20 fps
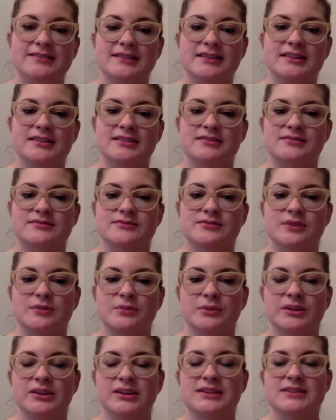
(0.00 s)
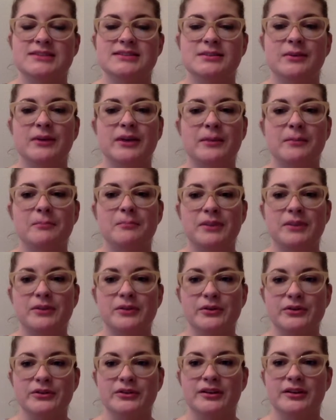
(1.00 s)
and it's a really easy way to
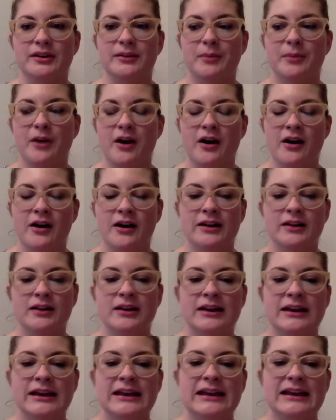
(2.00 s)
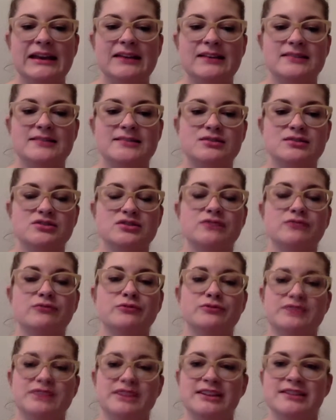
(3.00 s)
build upon, is using
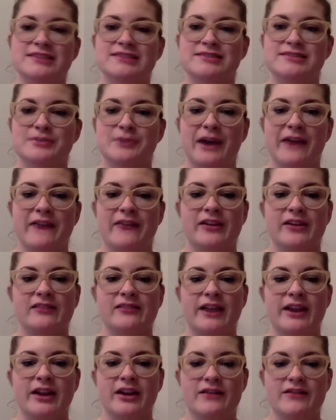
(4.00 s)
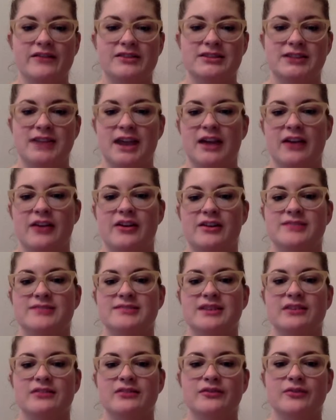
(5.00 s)
routines. So having a letter of the day or a
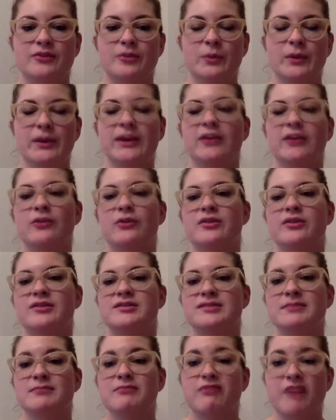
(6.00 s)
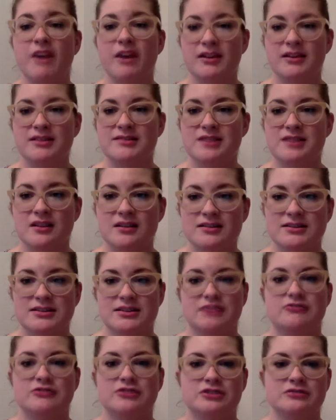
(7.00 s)
sound of the week or the same phonics songs that
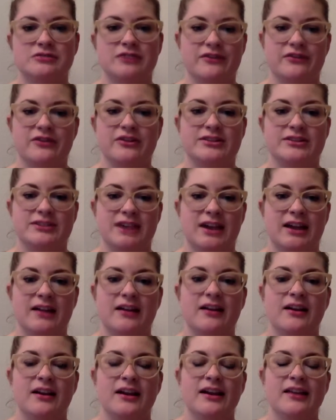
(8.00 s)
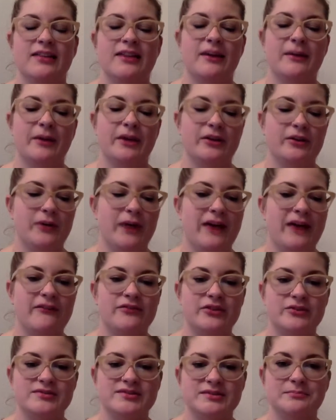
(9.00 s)
you do every day. That way you have
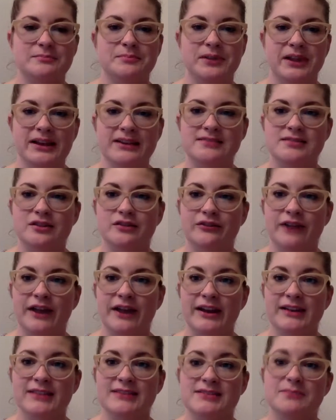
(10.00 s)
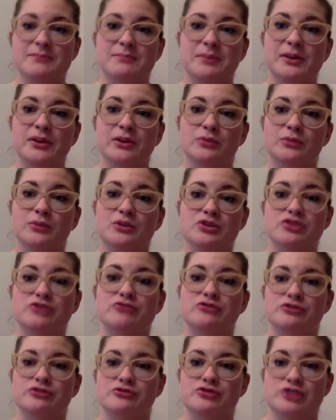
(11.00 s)
those in place already to build once you
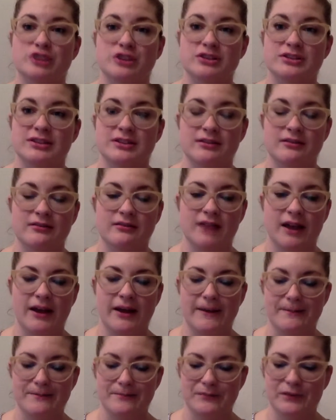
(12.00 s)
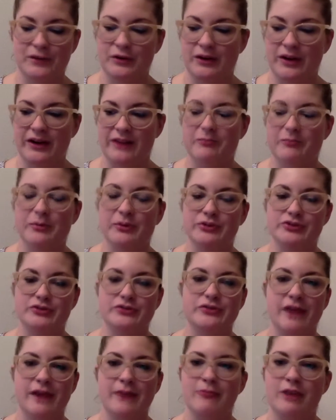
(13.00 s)
do start to, kind of build your
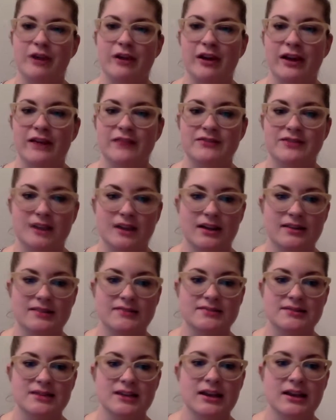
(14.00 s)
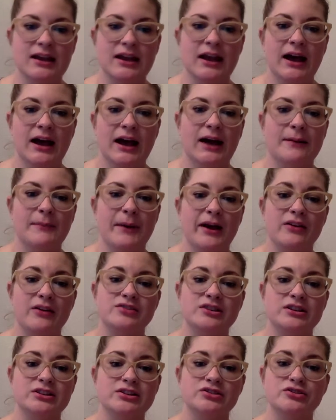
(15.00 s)
library of text. I
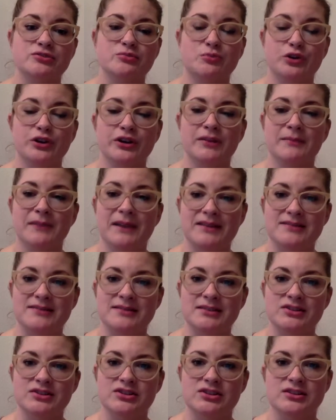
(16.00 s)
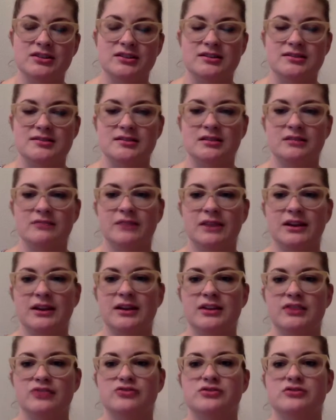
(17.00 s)
also like to do morning message. I think that's a good way to
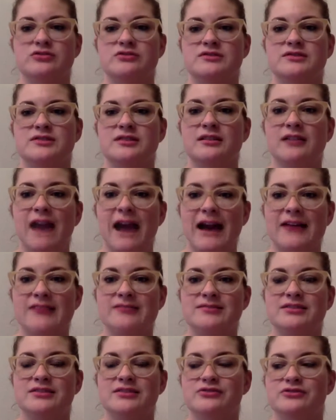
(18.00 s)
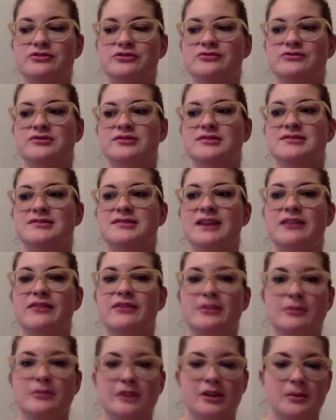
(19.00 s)
introduce the class, introduce the sound
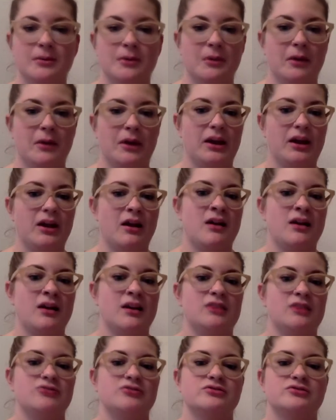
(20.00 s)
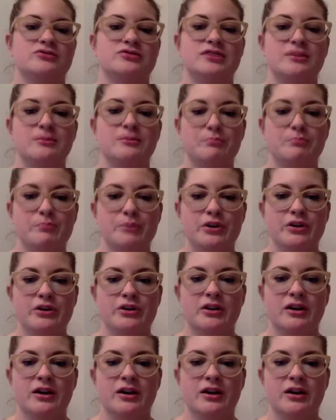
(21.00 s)
that we're going to be working on, introducing the book,